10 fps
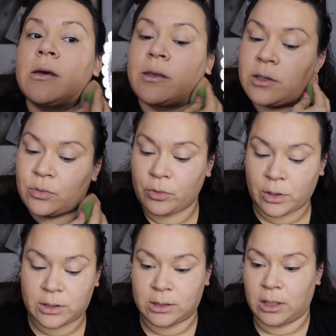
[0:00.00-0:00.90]
this
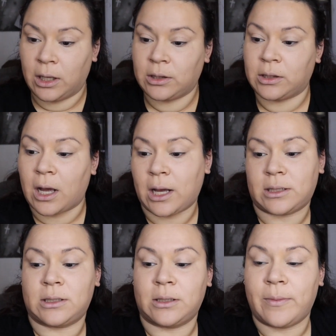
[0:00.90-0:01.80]
works a
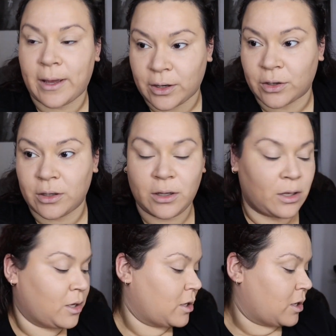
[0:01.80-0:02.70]
lot better,
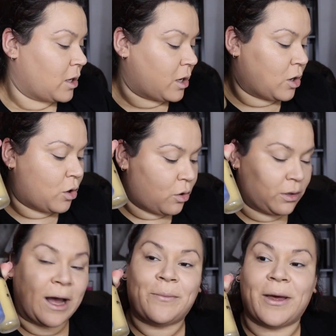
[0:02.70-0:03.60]
a whole
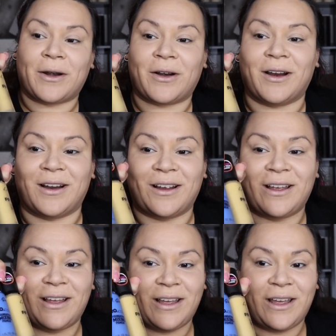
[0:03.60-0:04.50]
lot better
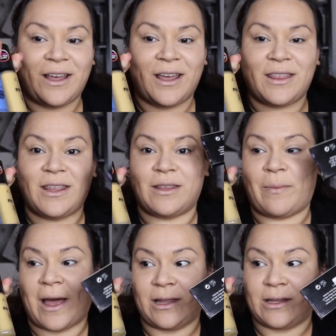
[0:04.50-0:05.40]
than the
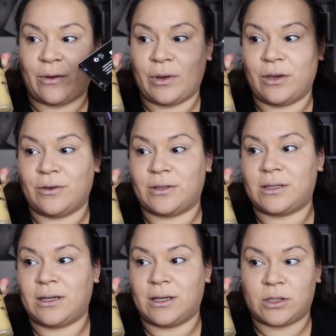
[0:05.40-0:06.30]
palette that we
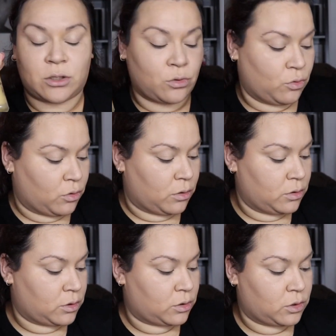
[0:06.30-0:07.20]
used in school.
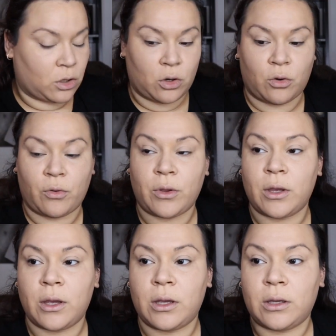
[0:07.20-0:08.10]
So
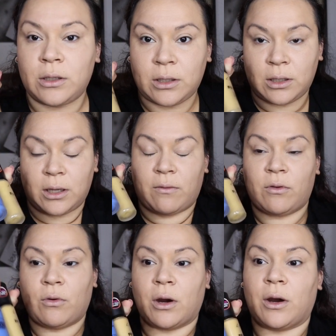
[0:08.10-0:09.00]
if
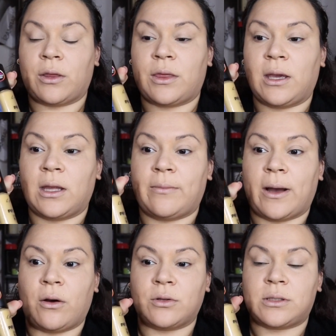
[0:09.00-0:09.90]
you are thinking
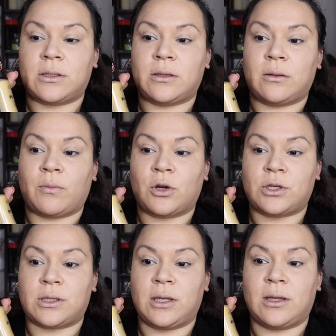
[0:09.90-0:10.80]
about
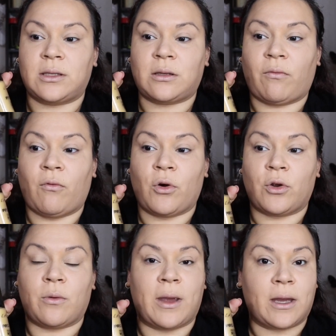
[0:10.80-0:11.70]
purchasing this for
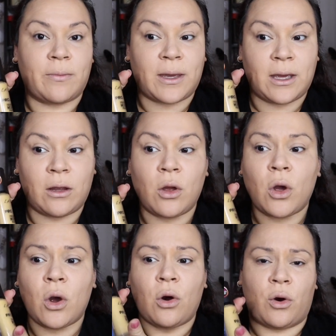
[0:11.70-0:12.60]
your makeup kit,
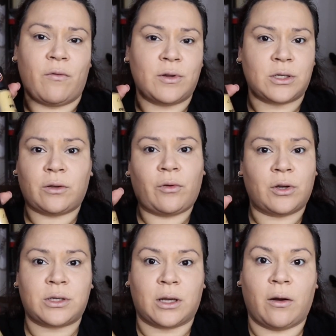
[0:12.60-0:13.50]
or even just for
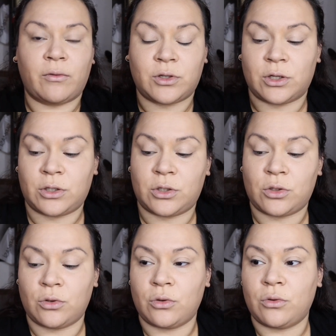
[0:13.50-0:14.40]
yourself, just
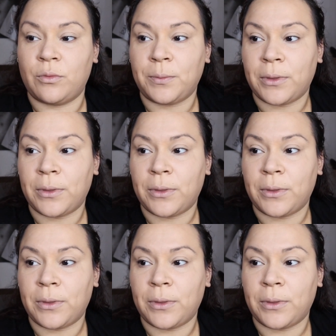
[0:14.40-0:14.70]
to